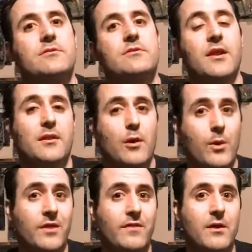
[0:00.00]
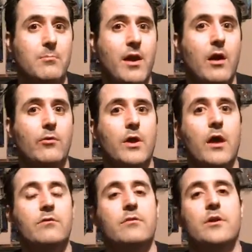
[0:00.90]
didn't know anything about,
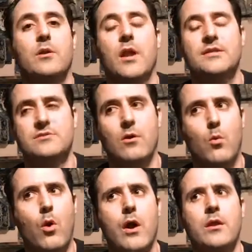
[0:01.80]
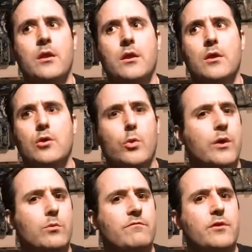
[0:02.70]
other than I saw one
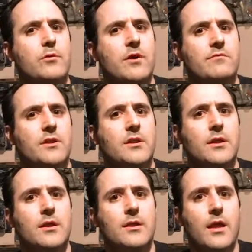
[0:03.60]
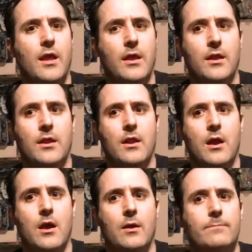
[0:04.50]
quick review of it, and
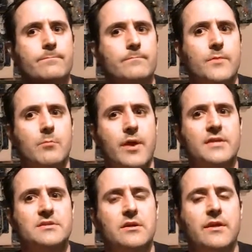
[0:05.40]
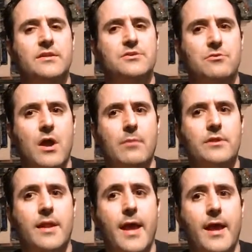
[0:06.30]
basically they described
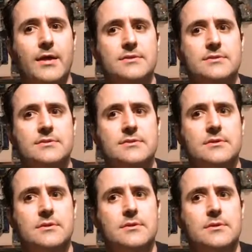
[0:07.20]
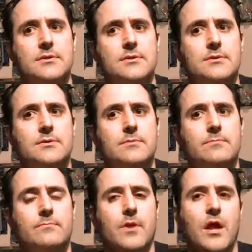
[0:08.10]
it as
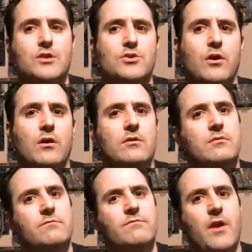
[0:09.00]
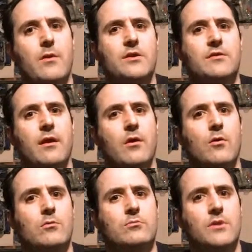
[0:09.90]
a dark fairy
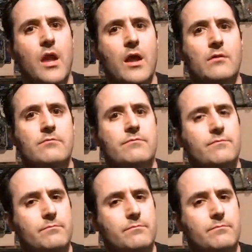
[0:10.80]
tale kind of